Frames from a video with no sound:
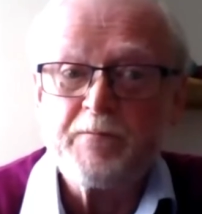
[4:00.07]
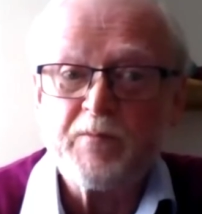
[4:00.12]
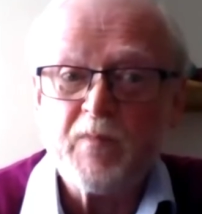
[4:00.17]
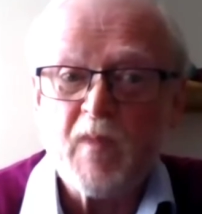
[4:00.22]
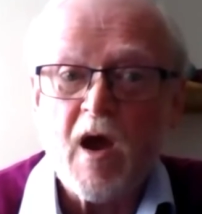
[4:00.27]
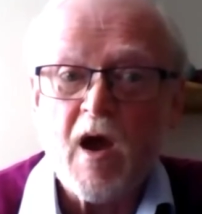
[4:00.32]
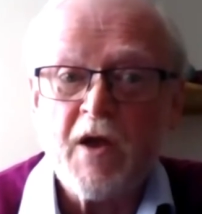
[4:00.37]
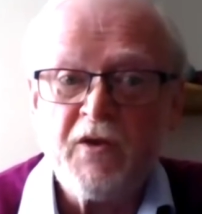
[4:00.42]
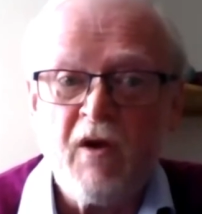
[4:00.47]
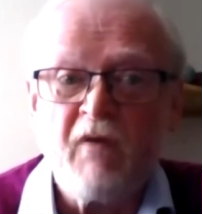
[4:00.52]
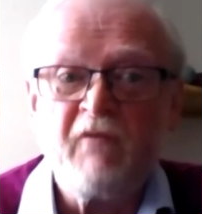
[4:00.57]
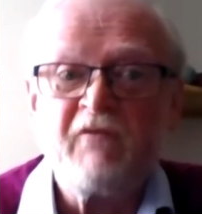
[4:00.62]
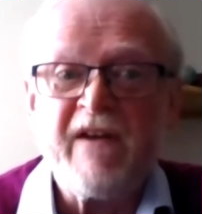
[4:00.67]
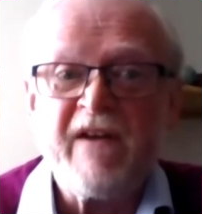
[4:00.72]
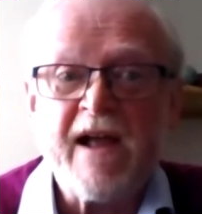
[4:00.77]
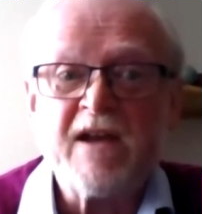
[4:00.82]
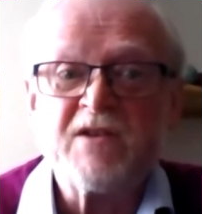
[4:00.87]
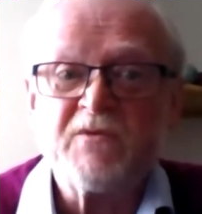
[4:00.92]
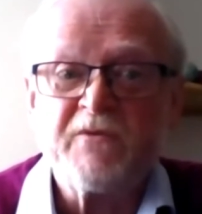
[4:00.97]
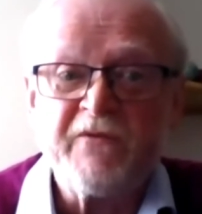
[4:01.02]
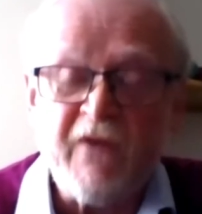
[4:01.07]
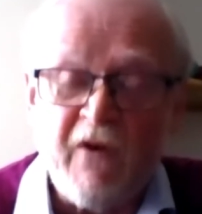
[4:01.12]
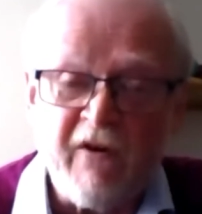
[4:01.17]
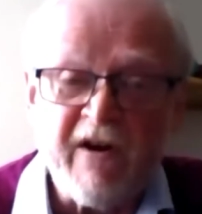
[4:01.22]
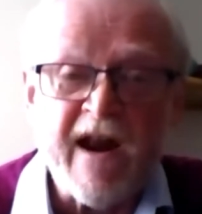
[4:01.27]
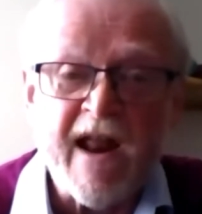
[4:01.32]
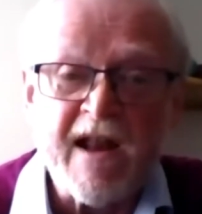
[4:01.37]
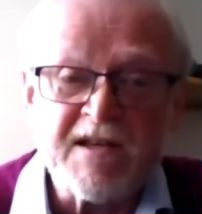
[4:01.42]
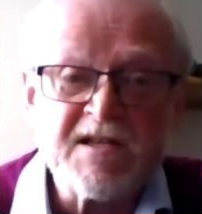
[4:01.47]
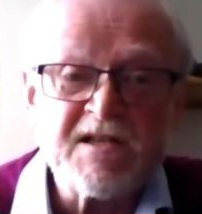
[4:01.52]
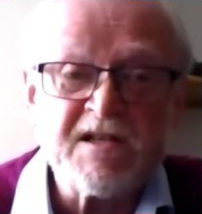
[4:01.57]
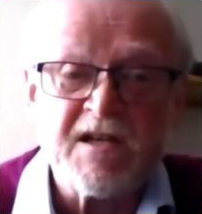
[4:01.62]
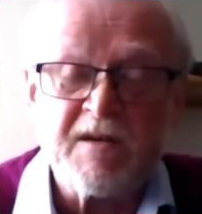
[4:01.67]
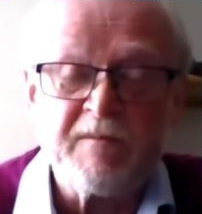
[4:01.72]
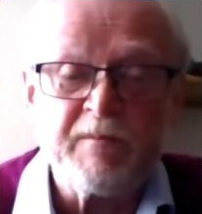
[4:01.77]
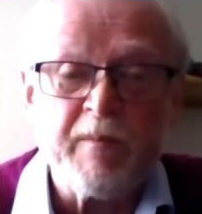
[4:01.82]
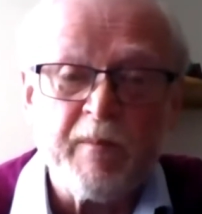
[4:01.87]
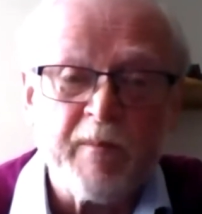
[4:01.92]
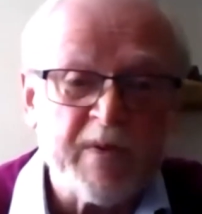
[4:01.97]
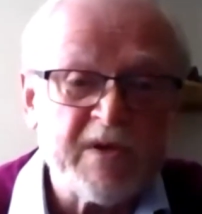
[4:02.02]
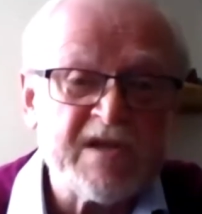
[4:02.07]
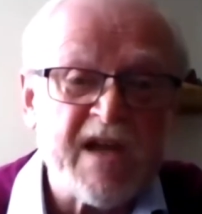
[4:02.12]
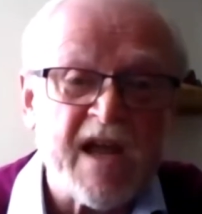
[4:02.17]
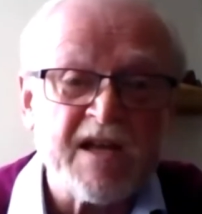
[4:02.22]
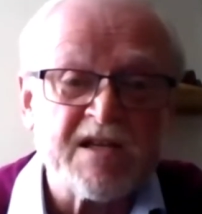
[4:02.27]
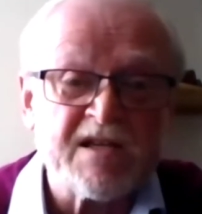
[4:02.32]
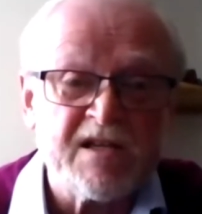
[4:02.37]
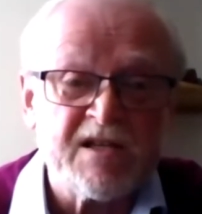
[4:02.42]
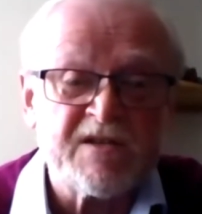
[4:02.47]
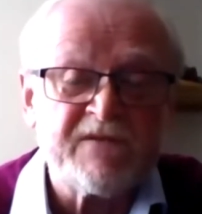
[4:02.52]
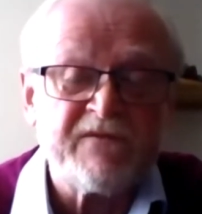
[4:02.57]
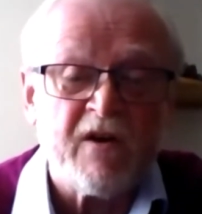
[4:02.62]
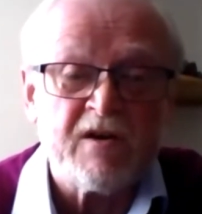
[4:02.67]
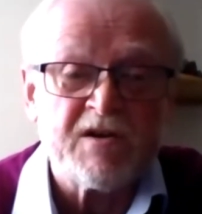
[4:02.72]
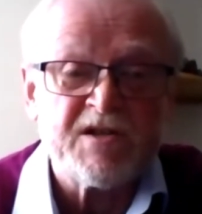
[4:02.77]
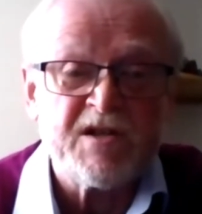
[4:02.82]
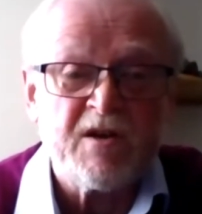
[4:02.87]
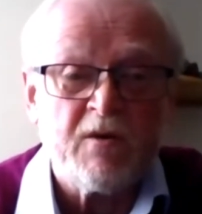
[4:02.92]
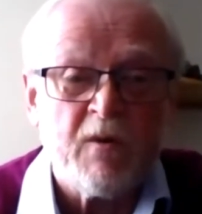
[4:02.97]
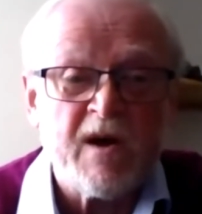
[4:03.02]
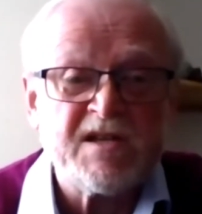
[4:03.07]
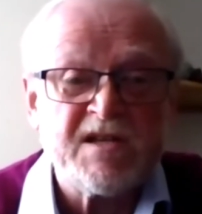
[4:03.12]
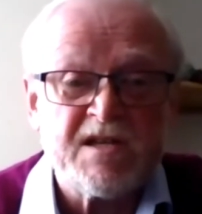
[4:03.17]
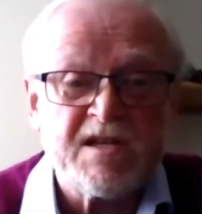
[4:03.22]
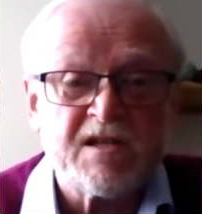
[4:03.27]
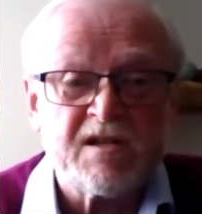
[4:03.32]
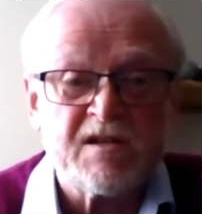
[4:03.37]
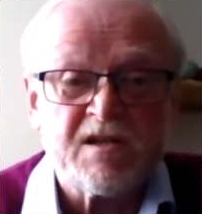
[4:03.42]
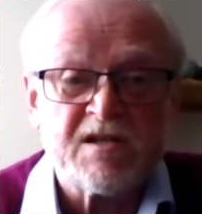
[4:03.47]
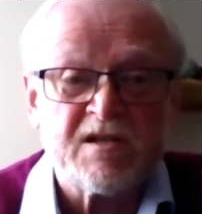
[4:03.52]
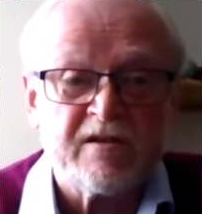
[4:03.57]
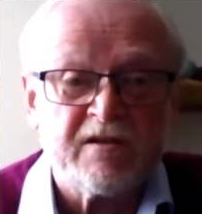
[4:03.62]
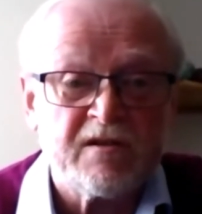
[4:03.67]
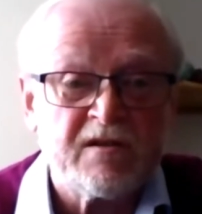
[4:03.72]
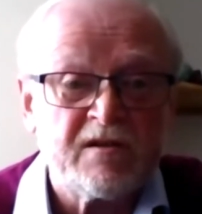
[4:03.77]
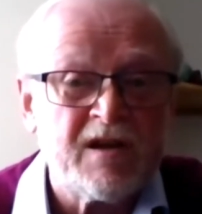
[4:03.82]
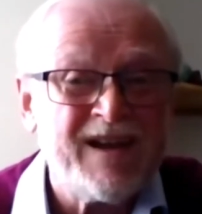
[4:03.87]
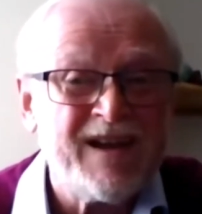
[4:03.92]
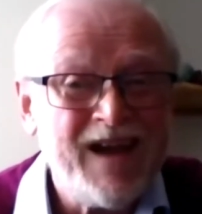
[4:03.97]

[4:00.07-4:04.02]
A non-financial foreign entity, potentially as far as the US is concerned,